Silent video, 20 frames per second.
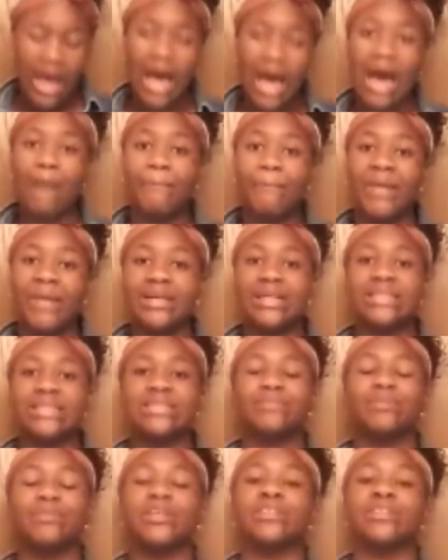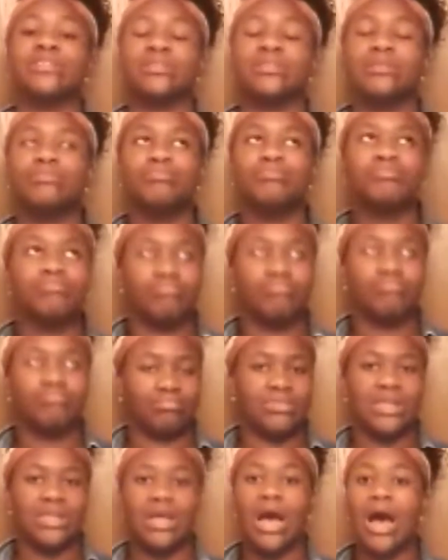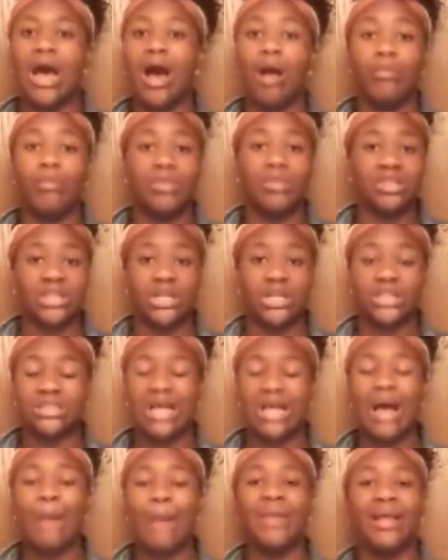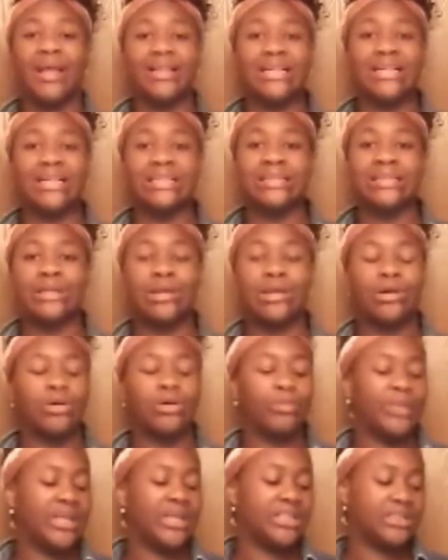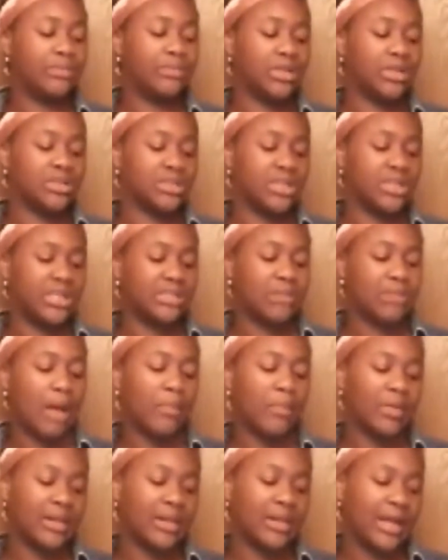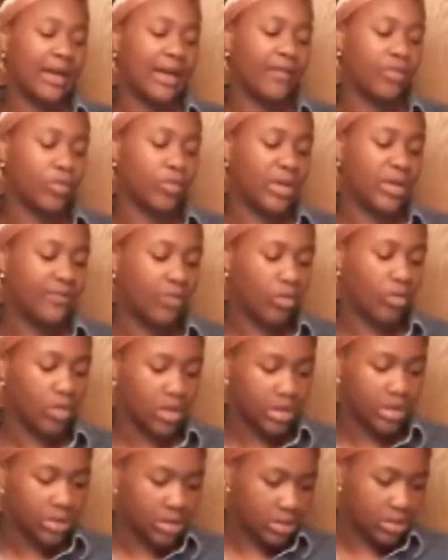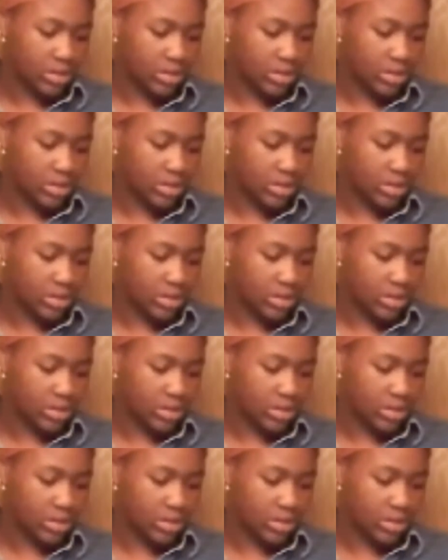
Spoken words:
I bet this person, I almost cursed. I bet this little midget munchkin is probably like 3'4".